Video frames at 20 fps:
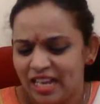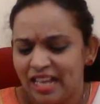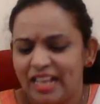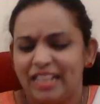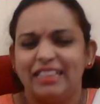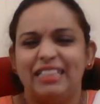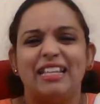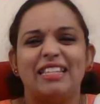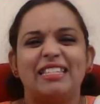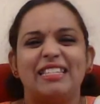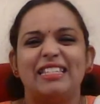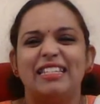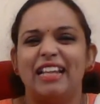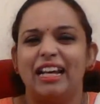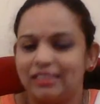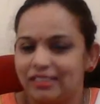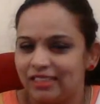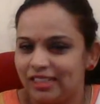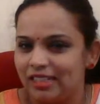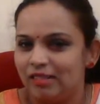There is
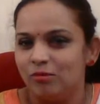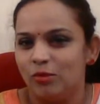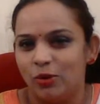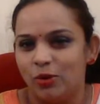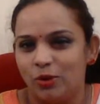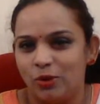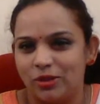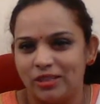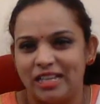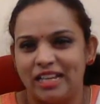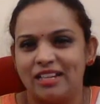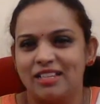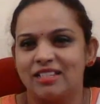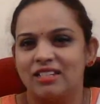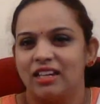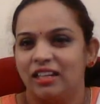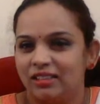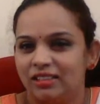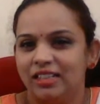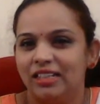nothing more. There is
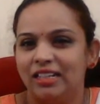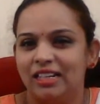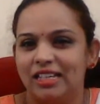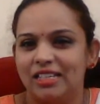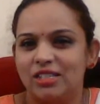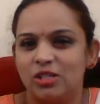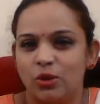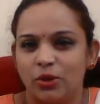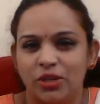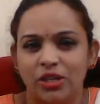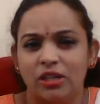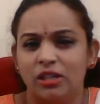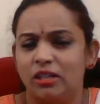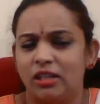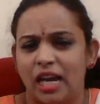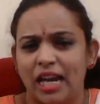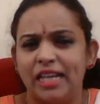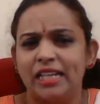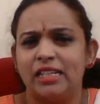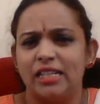nothing less. So here
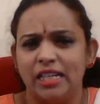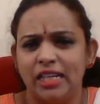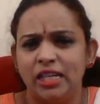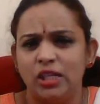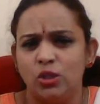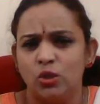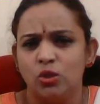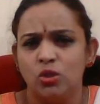Knight E2.